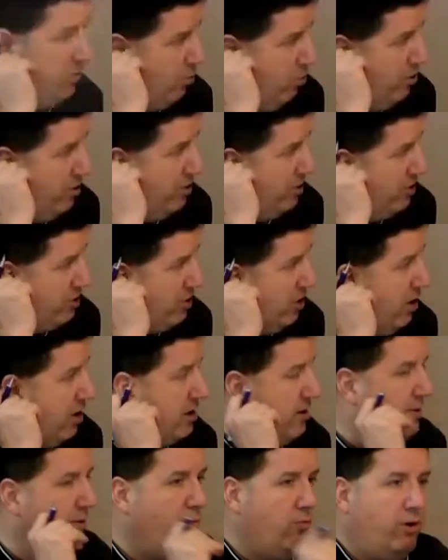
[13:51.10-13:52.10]
wanted to
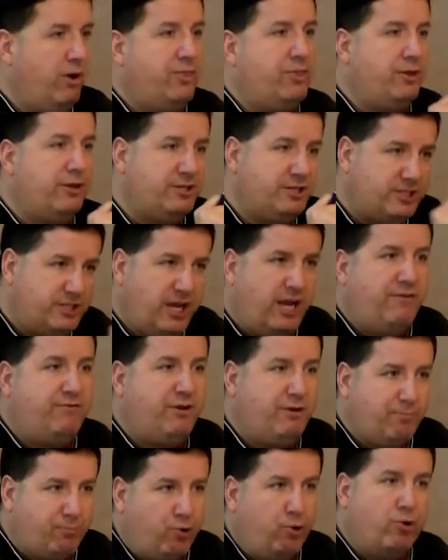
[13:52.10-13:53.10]
talk about what the
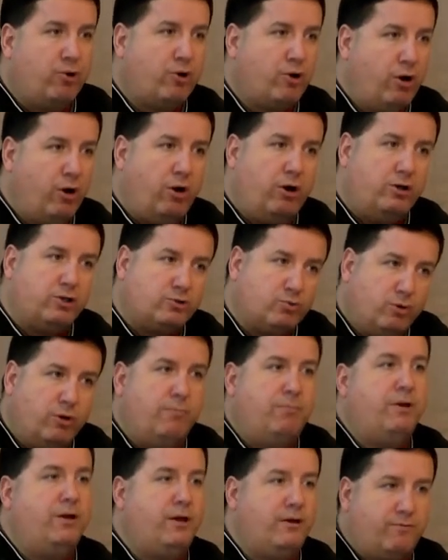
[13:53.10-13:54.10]
safety protocols
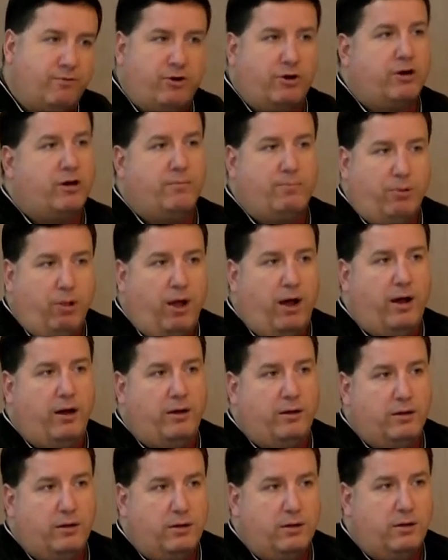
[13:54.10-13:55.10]
would be if they're going to play.
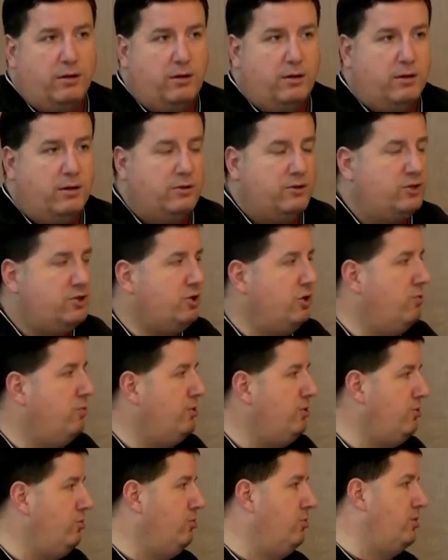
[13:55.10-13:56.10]
So
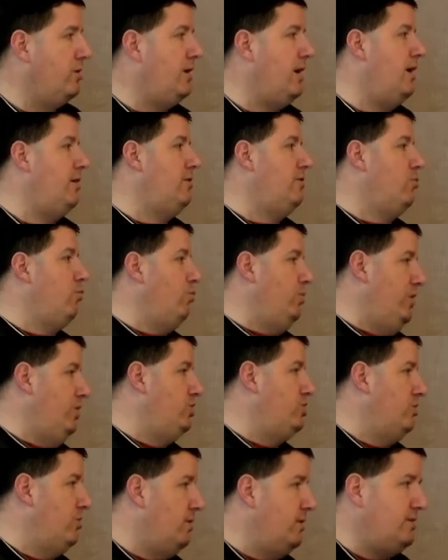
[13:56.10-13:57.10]
when you look at the
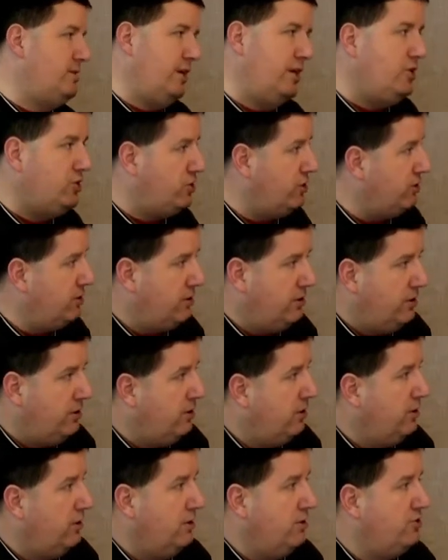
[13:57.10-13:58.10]
regionalization,
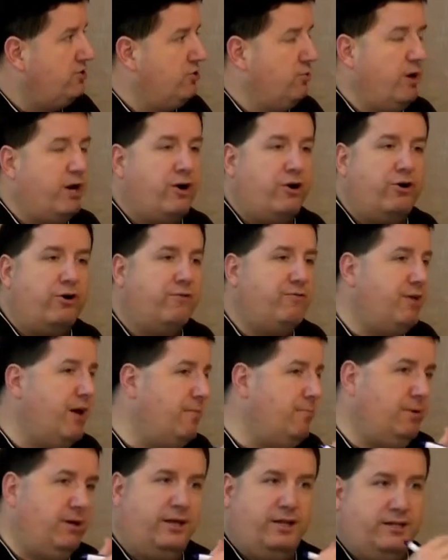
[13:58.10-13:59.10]
so I don't know if
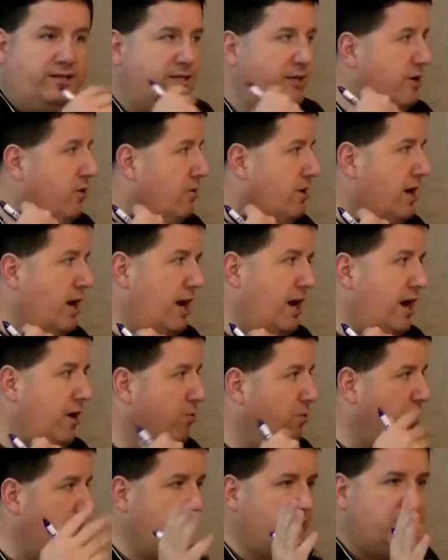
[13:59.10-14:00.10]
that means that, okay, hey,
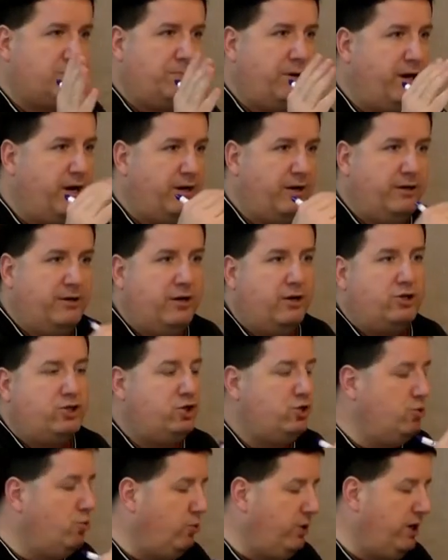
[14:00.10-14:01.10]
we're going to spend
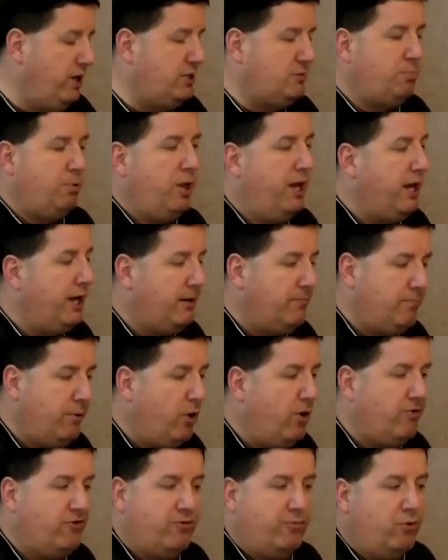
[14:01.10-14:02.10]
2 weeks playing in
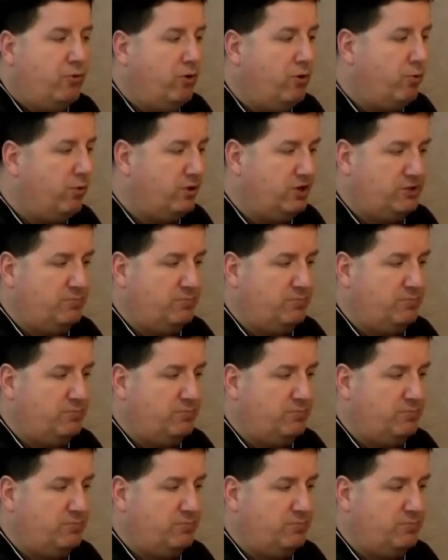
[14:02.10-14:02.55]
Baltimore, we're going to